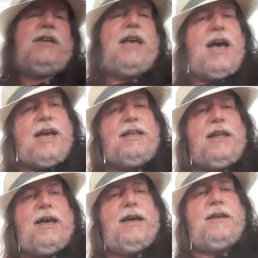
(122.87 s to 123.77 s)

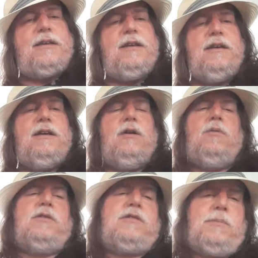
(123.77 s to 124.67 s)
Gangland
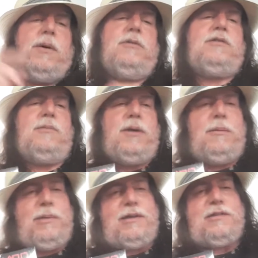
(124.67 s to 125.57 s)
was supposed to be
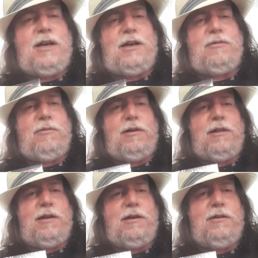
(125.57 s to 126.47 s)
a B-side to Run to
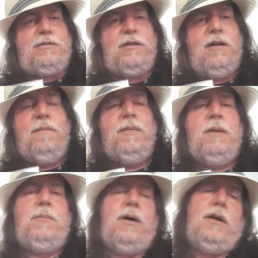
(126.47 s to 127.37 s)
the Hills.
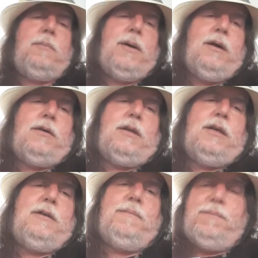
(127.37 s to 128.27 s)
But
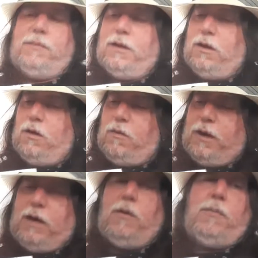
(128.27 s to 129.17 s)
apparently,
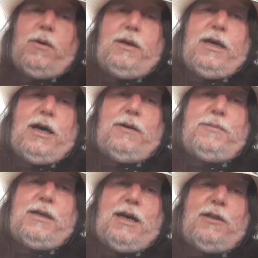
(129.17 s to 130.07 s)
when they were putting the
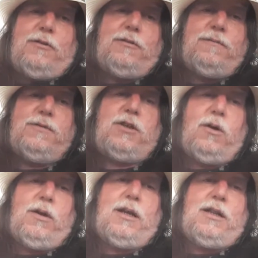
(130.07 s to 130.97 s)
album together,
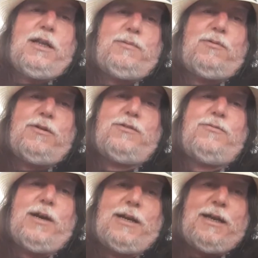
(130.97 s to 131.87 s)
Total Eclipse wasn't
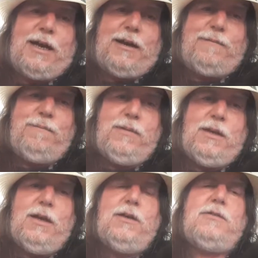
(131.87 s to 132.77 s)
ready yet.
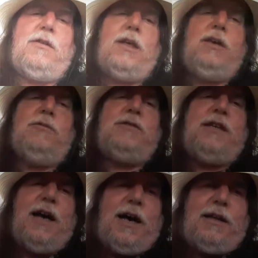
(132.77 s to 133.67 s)
So they
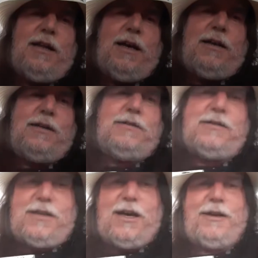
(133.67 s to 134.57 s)
used Gangland
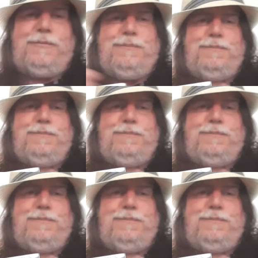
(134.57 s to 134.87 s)
instead.